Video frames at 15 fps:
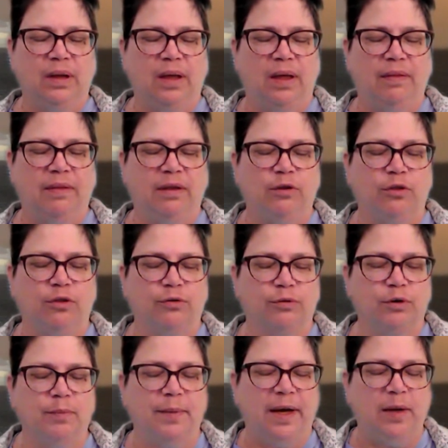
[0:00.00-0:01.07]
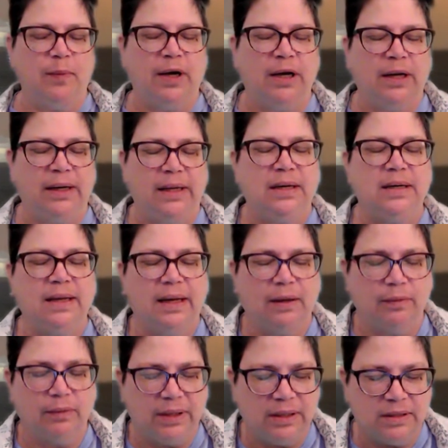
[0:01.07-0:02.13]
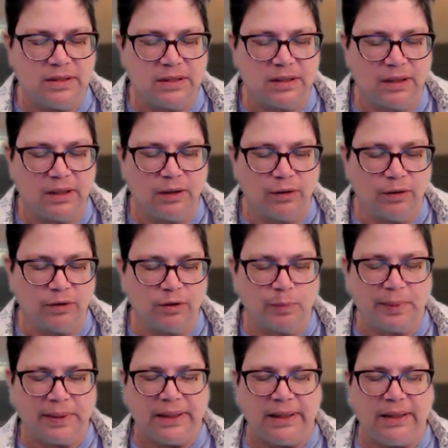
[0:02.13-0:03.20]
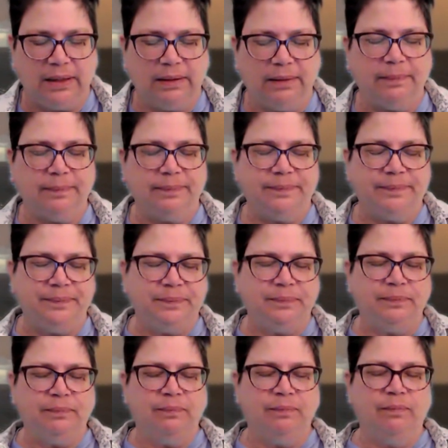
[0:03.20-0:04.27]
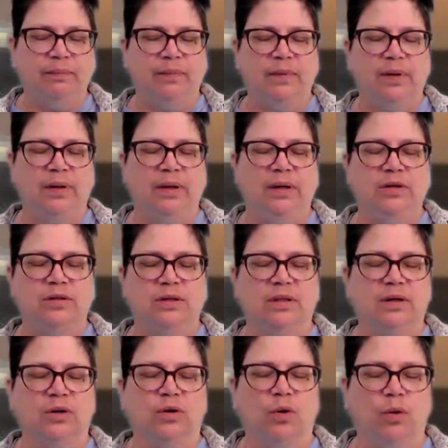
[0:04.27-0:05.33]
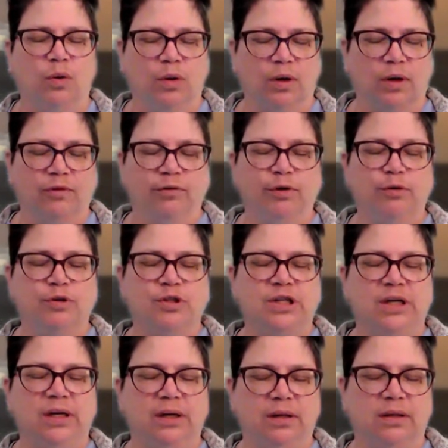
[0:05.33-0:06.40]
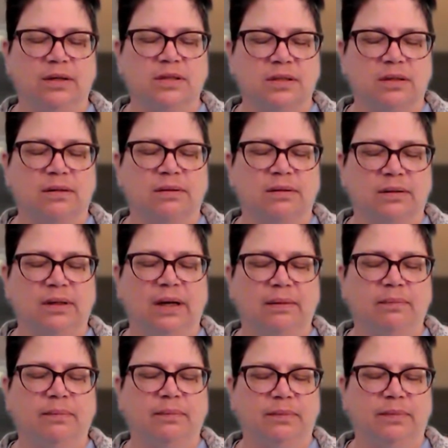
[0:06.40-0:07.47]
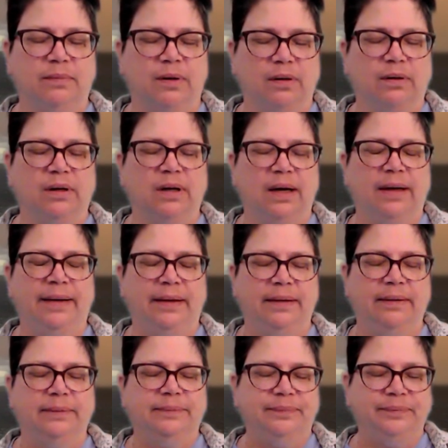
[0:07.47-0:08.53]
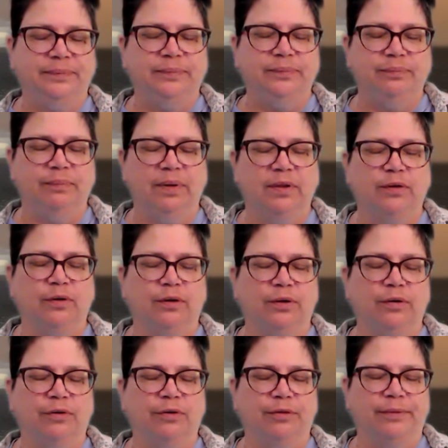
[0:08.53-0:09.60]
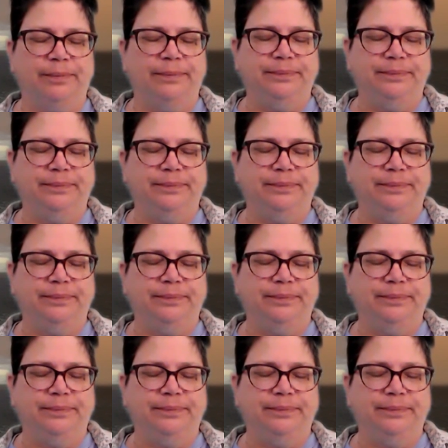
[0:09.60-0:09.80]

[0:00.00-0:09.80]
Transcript: and then through my body down into the earth plane, into the core of who she is, our Gaia, Mother Earth.